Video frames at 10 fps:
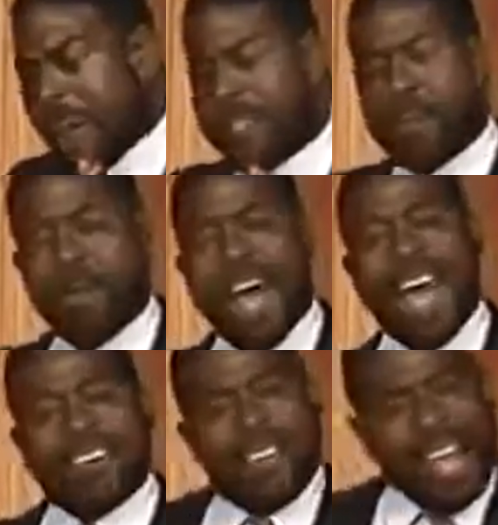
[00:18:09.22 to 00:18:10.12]
be
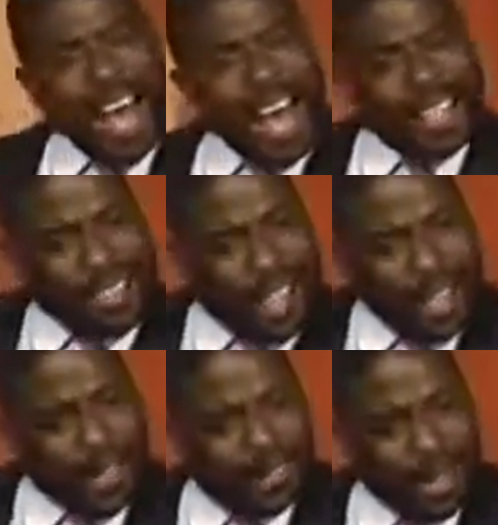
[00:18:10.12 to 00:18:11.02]
surprised at the
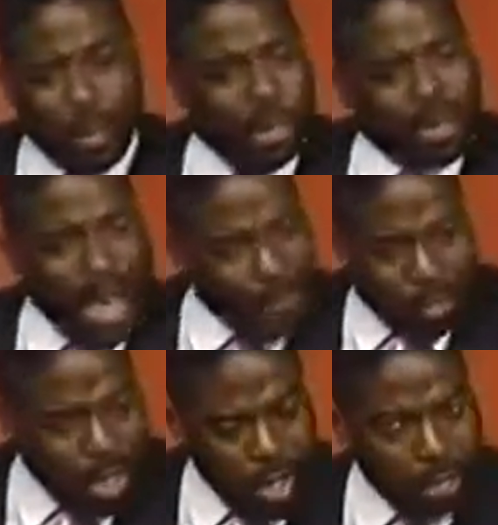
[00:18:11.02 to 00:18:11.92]
ideas that will come
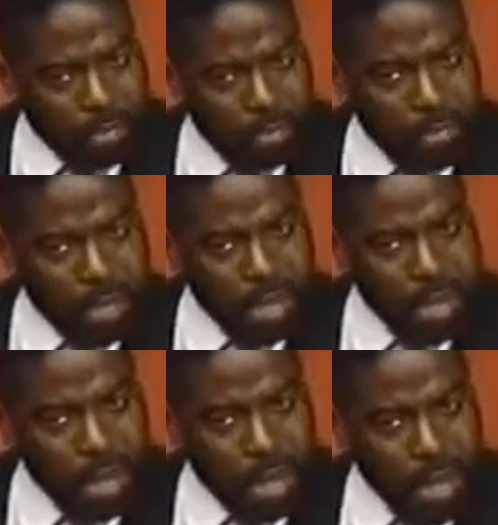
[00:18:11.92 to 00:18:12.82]
to you,
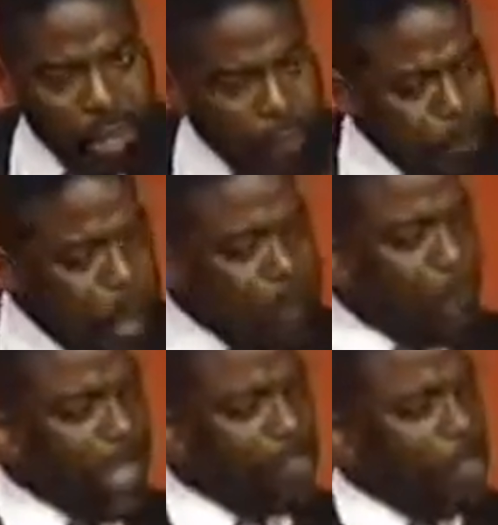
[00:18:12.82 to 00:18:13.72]
of the people
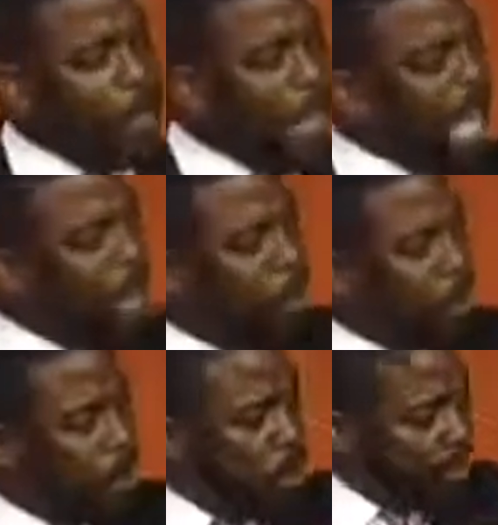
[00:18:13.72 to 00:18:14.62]
that you'll be
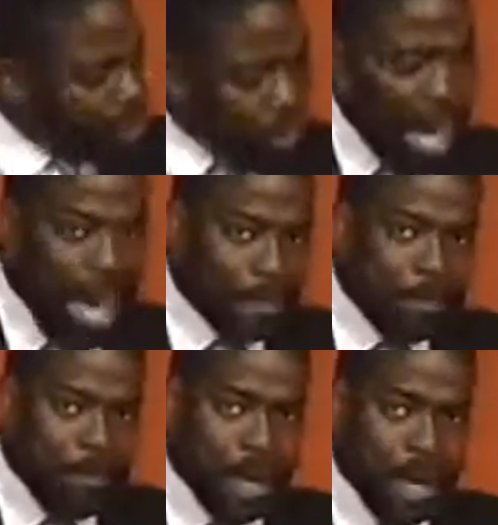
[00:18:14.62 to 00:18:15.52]
able to attract,
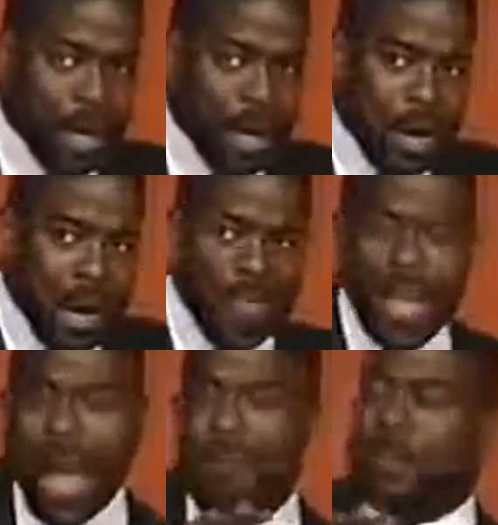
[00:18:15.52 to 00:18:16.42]
of
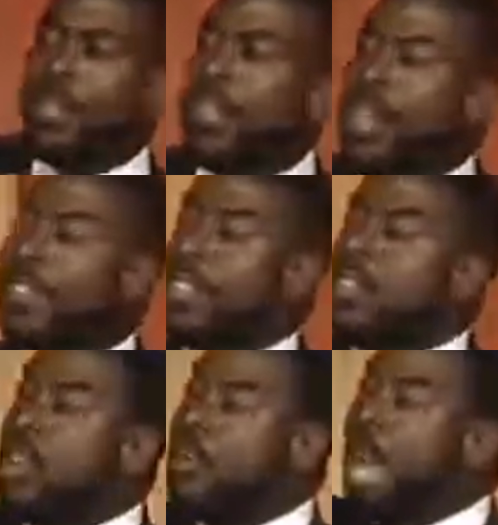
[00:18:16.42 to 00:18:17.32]
the opportunities
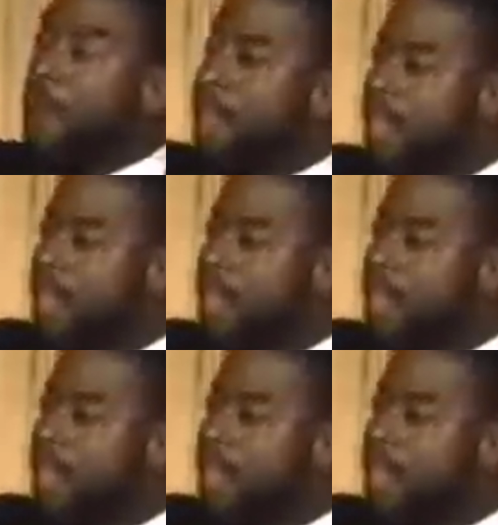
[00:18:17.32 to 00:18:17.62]
that you'll be able